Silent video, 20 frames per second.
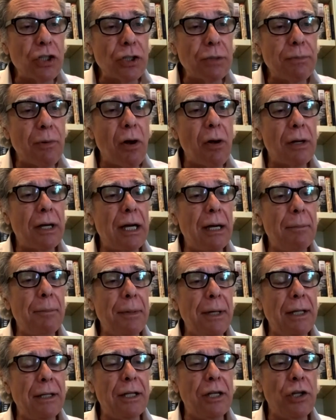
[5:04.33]
a small
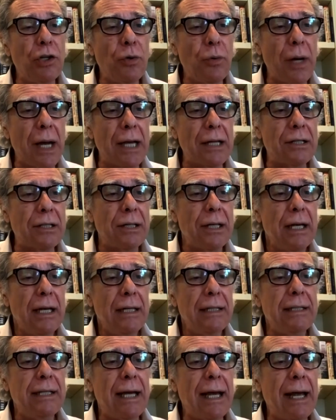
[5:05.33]
company in the U.S.
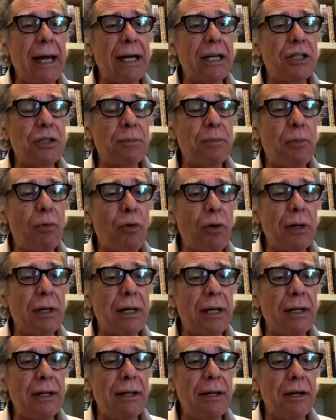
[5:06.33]
to
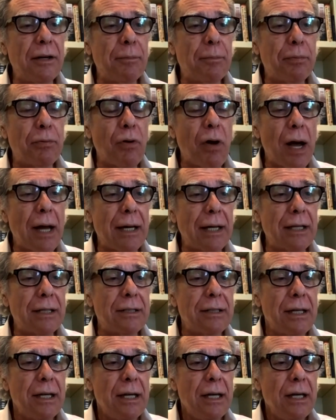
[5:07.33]
export their
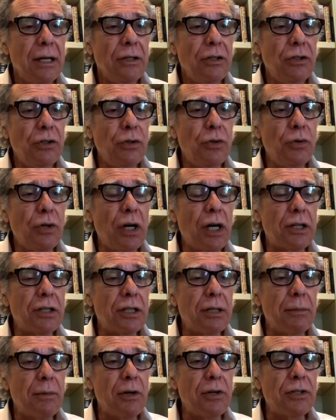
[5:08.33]
products to
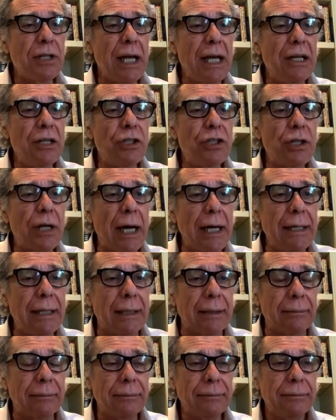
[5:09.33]
customers in
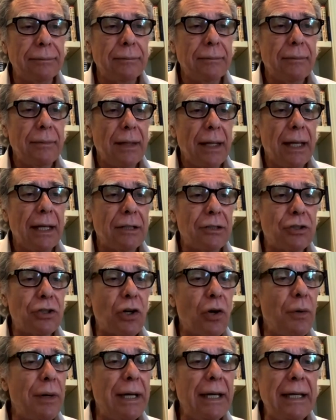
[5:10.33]
China.
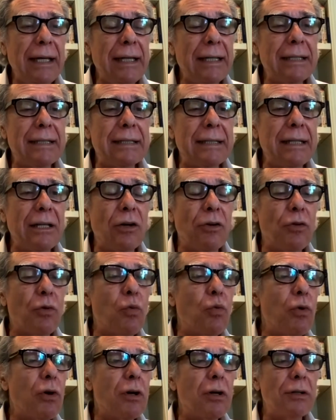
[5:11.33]
So it is, you know, the
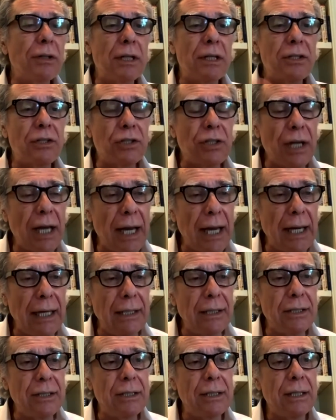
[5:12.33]
world has
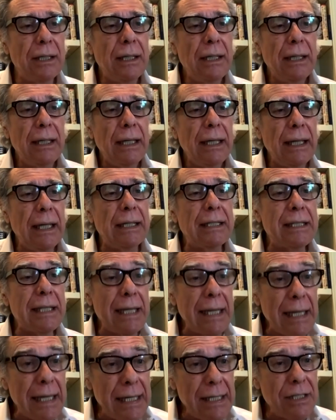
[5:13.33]
changed.
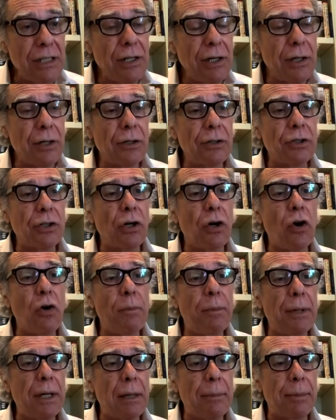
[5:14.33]
It's easier to
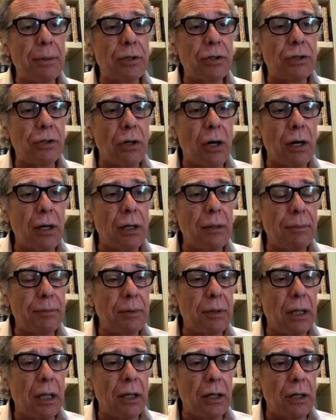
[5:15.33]
open up a startup,